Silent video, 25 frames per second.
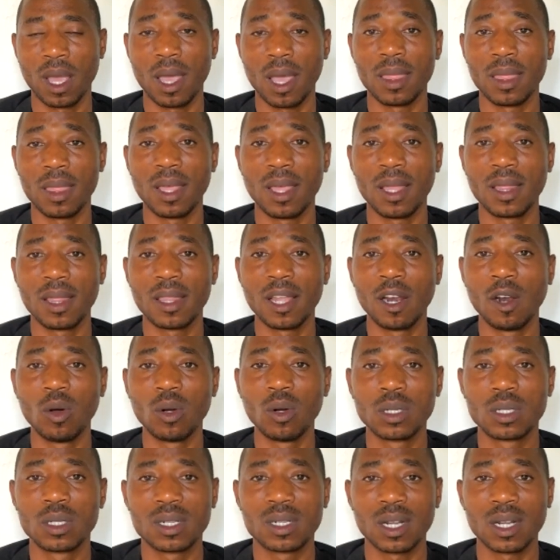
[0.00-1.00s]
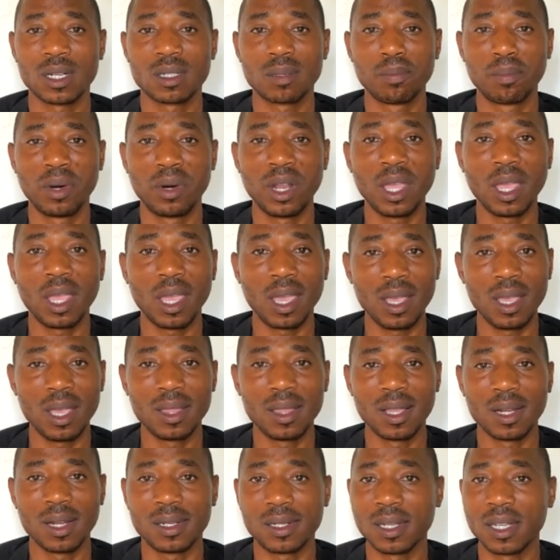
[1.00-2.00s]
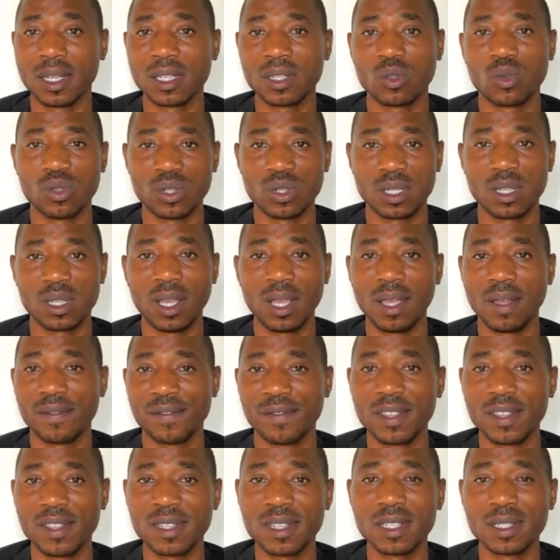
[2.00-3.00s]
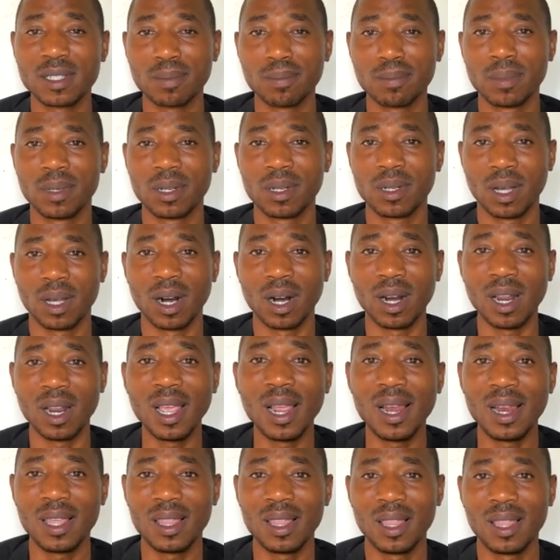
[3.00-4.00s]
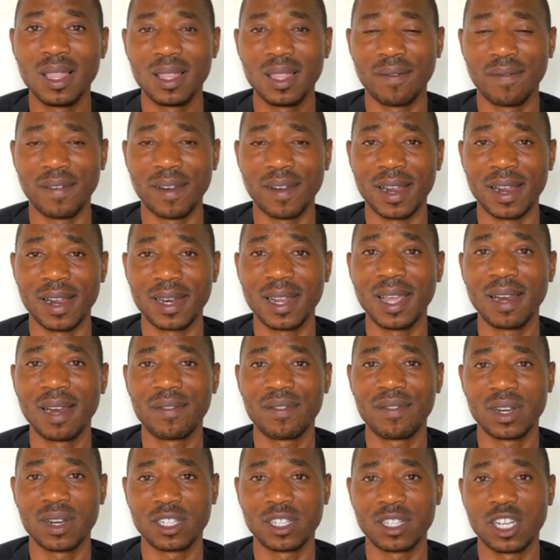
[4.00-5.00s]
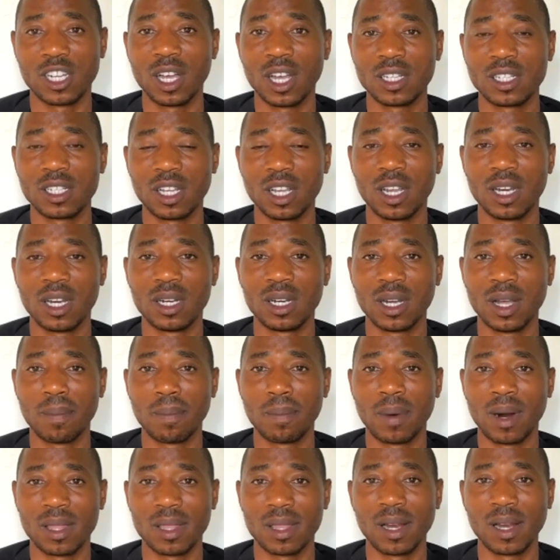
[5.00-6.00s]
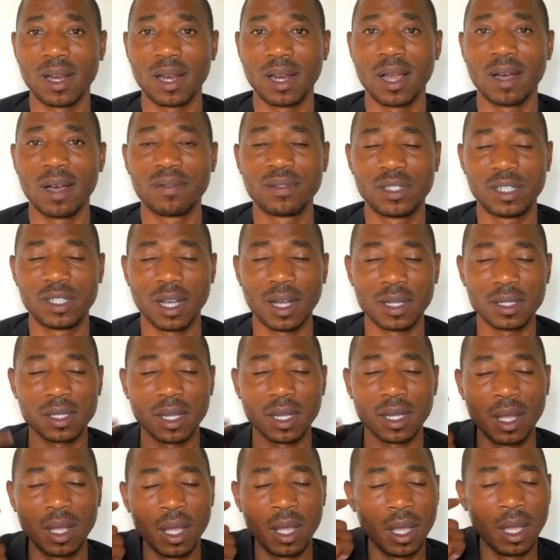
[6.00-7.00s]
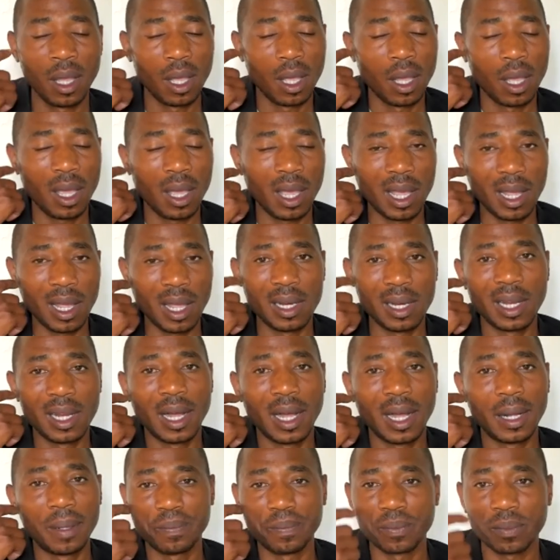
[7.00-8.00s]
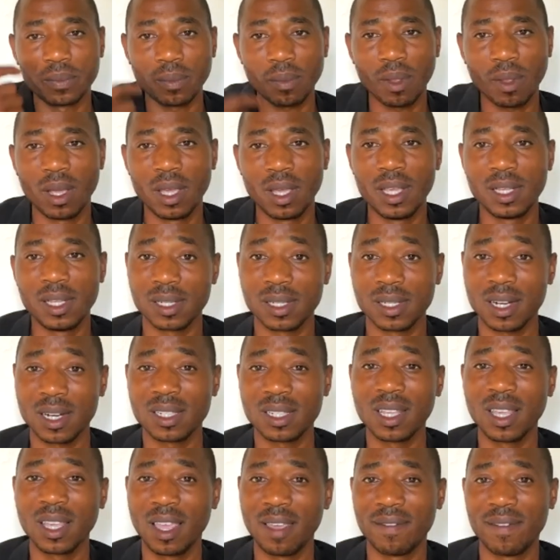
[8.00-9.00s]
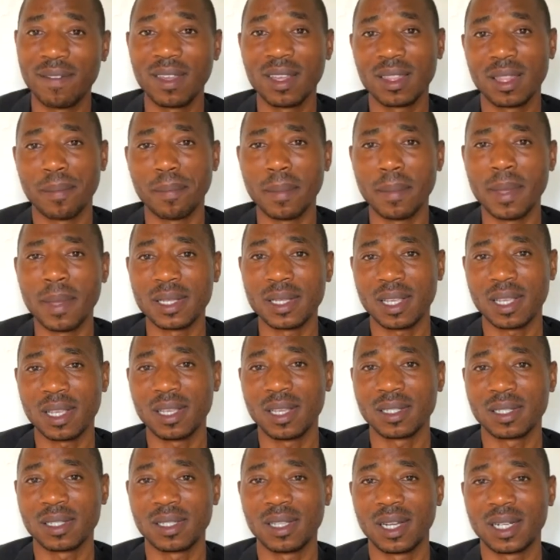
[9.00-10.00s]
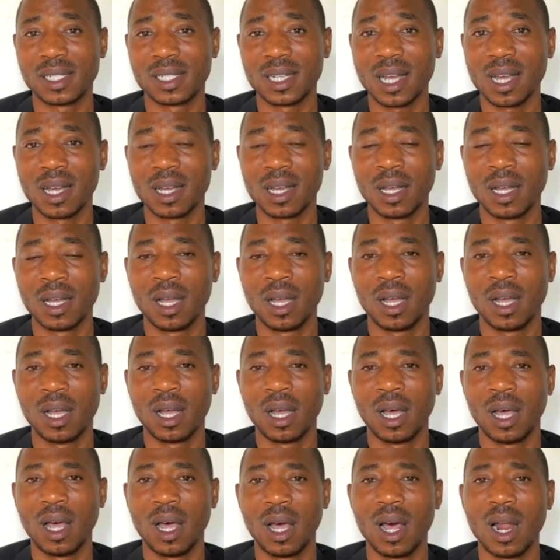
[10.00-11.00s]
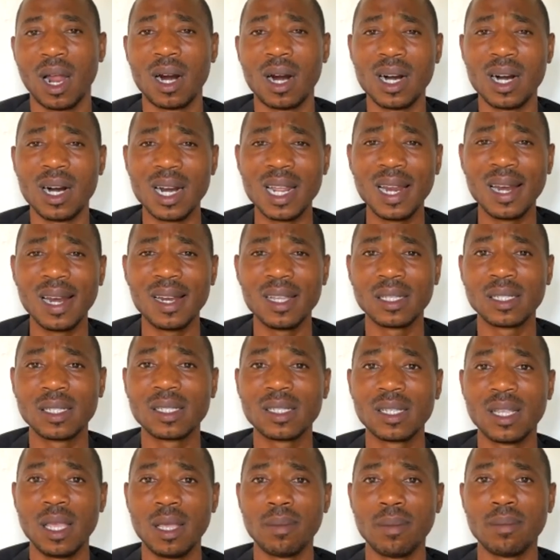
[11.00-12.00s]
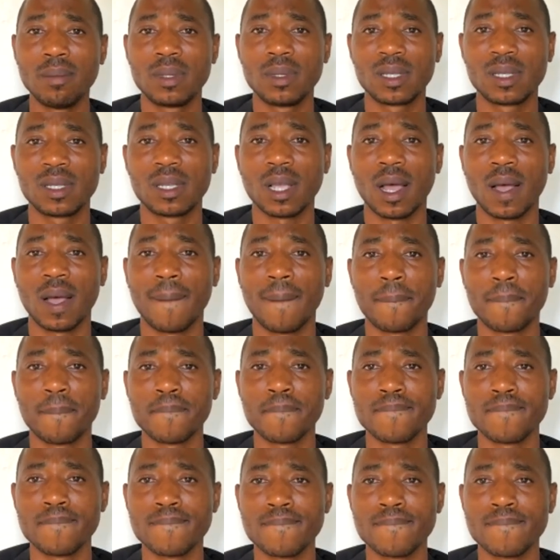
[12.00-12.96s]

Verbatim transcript: And then the Lord starts bringing in the test to see if this is really the Philadelphian church and a brotherly love church. And uh, he starts giving the messages that uh, really seems um,